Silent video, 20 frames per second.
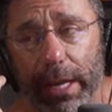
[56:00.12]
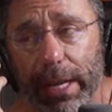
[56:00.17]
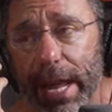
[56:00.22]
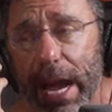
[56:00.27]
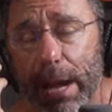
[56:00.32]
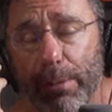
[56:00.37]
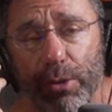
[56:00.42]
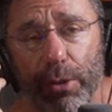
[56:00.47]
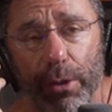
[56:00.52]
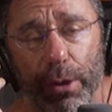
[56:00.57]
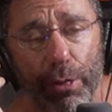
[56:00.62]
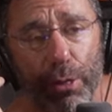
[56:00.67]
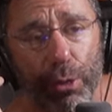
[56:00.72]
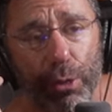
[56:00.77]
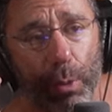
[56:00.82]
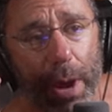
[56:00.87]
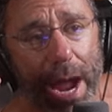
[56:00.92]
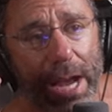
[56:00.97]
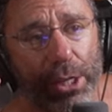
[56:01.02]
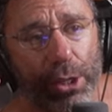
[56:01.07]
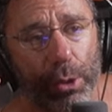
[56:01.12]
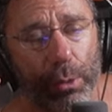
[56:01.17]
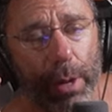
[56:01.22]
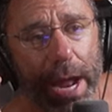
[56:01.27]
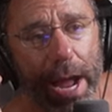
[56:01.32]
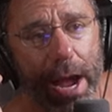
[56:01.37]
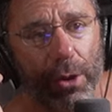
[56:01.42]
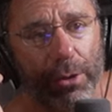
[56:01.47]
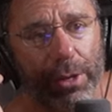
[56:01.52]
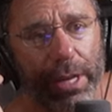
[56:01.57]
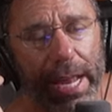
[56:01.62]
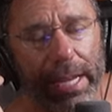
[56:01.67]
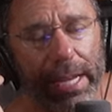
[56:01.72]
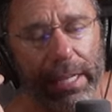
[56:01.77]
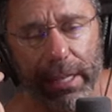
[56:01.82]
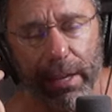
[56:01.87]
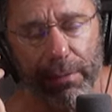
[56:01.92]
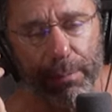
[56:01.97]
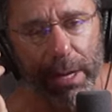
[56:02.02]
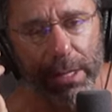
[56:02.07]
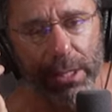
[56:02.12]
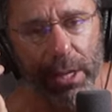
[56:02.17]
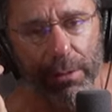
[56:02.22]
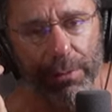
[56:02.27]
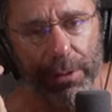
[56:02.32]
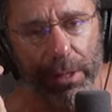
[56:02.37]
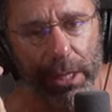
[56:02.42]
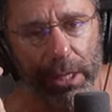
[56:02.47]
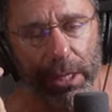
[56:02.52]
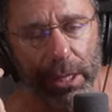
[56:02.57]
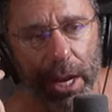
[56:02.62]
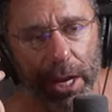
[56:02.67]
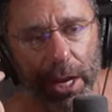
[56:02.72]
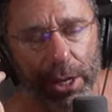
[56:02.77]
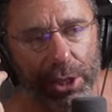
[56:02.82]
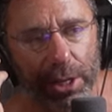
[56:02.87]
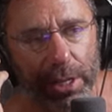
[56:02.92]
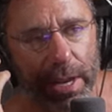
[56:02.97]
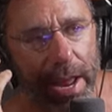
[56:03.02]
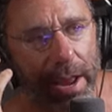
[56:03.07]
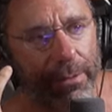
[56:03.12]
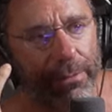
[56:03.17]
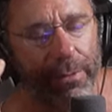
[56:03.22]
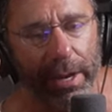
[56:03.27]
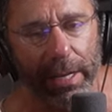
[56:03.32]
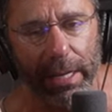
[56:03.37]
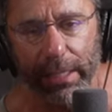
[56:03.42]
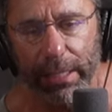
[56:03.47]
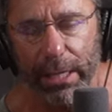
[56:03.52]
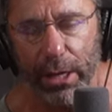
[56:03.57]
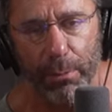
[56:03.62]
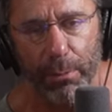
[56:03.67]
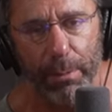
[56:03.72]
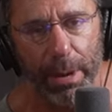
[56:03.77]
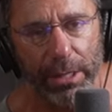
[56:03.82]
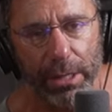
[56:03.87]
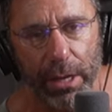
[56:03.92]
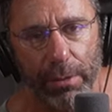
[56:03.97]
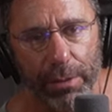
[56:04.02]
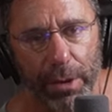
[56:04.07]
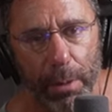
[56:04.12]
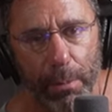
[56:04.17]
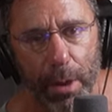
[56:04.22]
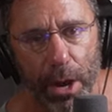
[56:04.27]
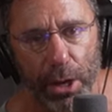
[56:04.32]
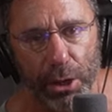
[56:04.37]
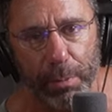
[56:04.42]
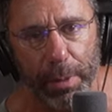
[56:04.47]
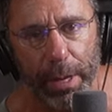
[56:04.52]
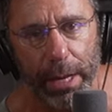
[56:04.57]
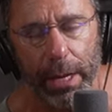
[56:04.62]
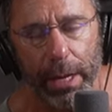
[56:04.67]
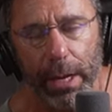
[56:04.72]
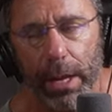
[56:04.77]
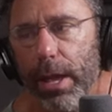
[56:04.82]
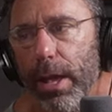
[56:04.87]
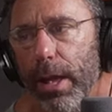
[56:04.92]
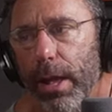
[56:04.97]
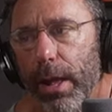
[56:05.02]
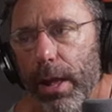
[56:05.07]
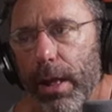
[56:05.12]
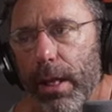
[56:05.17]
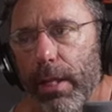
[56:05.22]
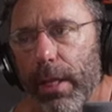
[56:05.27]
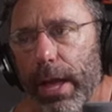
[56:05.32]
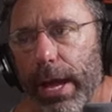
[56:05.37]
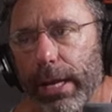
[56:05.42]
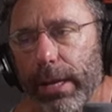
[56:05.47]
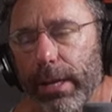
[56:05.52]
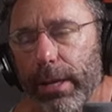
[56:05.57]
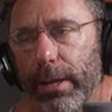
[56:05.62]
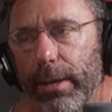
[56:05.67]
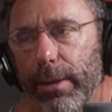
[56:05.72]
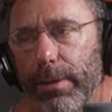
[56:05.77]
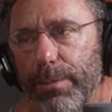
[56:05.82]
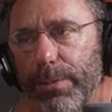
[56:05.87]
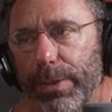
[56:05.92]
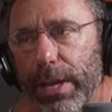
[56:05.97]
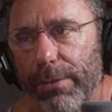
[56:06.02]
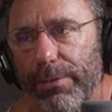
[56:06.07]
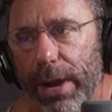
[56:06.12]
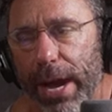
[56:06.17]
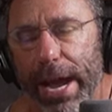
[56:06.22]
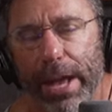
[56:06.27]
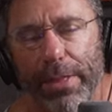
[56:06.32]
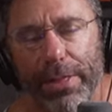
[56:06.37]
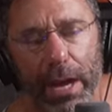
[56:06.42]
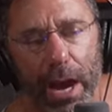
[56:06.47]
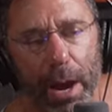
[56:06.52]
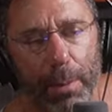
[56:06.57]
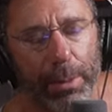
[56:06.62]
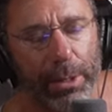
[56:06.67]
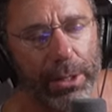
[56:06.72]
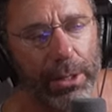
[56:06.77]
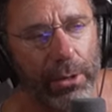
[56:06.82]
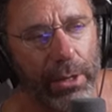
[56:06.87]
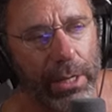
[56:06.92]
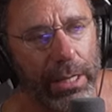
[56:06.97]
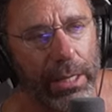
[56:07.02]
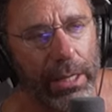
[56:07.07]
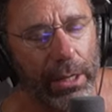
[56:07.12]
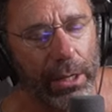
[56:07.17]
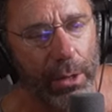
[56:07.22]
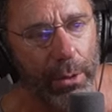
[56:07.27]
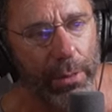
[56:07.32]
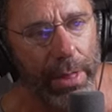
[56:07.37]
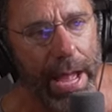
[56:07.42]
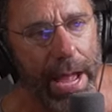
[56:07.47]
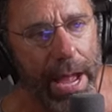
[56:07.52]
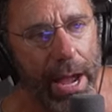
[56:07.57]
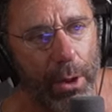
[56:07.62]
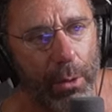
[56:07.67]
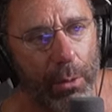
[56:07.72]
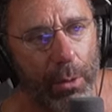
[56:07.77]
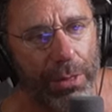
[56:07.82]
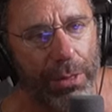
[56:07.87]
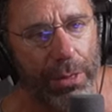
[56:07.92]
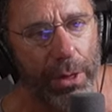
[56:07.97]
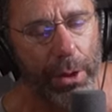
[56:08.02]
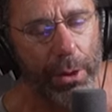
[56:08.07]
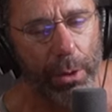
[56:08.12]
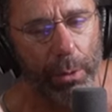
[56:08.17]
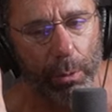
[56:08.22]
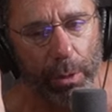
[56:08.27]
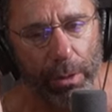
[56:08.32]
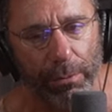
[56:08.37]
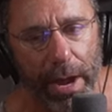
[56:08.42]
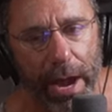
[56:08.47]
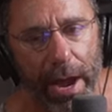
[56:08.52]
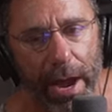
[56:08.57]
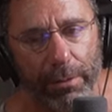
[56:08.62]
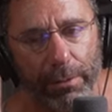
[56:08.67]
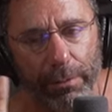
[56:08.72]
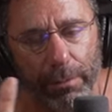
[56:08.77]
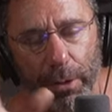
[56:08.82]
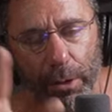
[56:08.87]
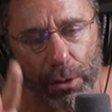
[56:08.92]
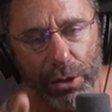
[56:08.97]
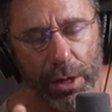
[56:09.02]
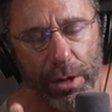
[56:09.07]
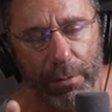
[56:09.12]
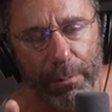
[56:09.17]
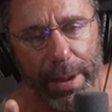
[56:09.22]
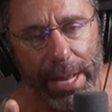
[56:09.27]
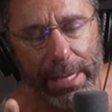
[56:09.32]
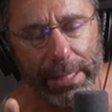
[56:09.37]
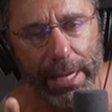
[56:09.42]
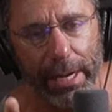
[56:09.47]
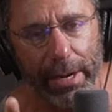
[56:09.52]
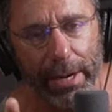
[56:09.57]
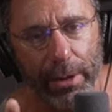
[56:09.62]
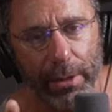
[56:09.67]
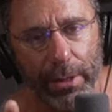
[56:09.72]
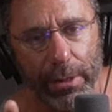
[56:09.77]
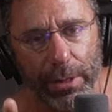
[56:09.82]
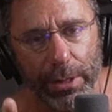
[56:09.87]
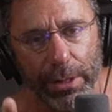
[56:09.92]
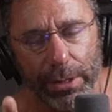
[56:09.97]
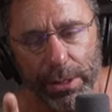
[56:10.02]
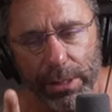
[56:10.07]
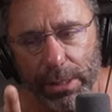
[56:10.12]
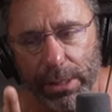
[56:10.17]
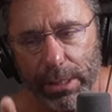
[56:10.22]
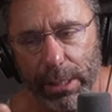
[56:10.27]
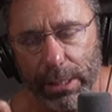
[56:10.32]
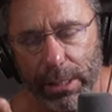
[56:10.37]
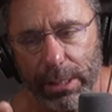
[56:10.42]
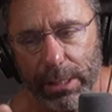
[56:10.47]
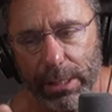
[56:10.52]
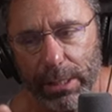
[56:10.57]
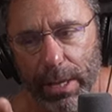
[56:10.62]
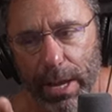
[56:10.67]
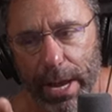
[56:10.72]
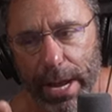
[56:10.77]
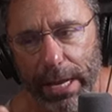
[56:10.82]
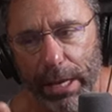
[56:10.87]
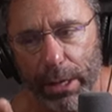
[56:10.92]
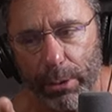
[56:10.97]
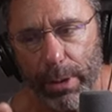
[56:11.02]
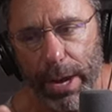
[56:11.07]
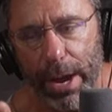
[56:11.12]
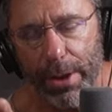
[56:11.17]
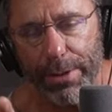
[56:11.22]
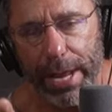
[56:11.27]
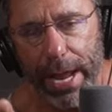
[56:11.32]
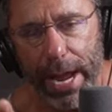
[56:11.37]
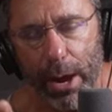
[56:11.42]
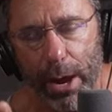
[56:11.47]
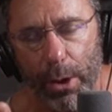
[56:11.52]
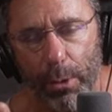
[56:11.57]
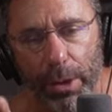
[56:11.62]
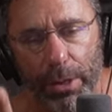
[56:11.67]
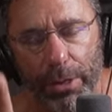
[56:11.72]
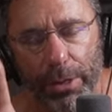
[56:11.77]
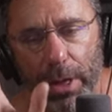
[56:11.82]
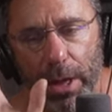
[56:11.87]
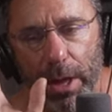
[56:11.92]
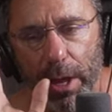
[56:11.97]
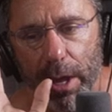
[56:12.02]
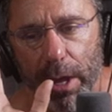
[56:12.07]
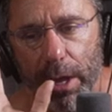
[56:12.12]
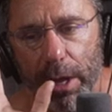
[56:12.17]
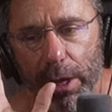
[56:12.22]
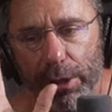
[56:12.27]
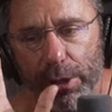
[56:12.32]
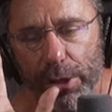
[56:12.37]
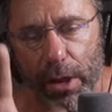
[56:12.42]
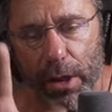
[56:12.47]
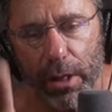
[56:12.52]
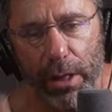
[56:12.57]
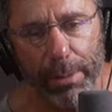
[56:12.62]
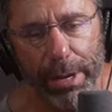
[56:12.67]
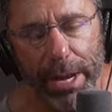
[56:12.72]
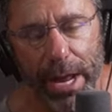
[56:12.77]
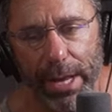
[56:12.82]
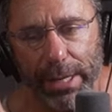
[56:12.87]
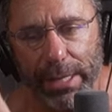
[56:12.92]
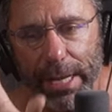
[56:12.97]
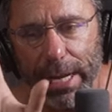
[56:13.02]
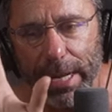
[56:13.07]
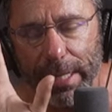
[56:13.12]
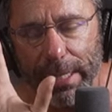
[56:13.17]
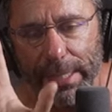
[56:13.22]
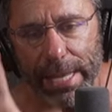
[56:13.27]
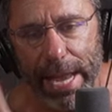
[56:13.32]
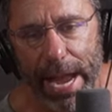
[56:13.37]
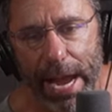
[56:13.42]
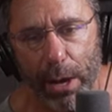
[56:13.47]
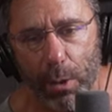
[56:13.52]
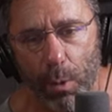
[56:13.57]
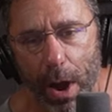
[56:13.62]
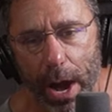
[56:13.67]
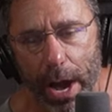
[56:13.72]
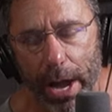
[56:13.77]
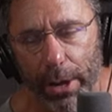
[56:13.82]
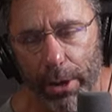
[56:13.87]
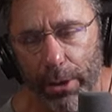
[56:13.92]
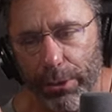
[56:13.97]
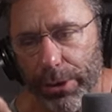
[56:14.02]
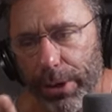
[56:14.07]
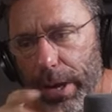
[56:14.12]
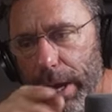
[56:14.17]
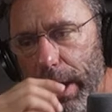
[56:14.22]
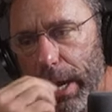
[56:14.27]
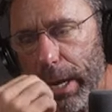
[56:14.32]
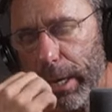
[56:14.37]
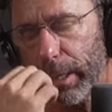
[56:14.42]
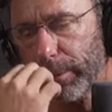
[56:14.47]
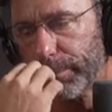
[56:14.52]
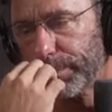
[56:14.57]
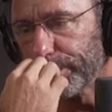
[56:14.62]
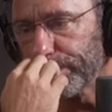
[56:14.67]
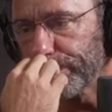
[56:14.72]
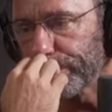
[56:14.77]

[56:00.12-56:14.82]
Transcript: absolutely thrash around and give myself a concussion and fucking kill myself in a mosh pit. Like if I had the opportunity to do that with the revived version of Pantera that's that's hanging around now with Charlie Benante and Zakk Wylde um,